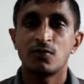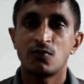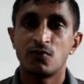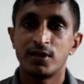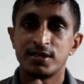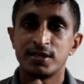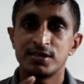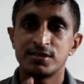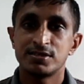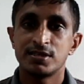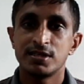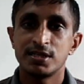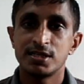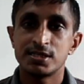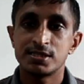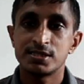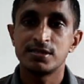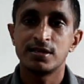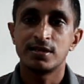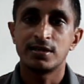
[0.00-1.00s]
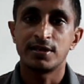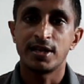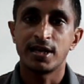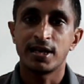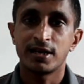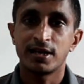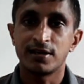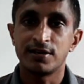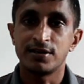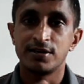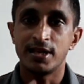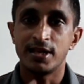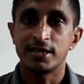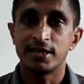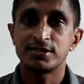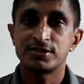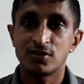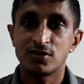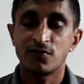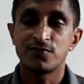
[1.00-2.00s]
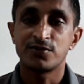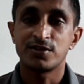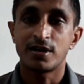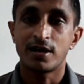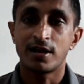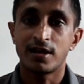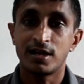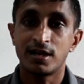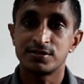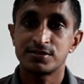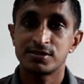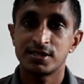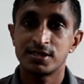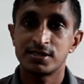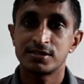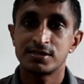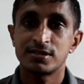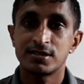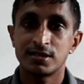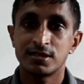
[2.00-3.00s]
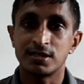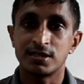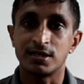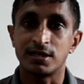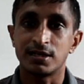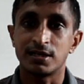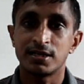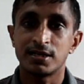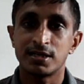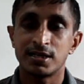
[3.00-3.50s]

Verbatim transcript: When he sees the naked legs of Drana's sister,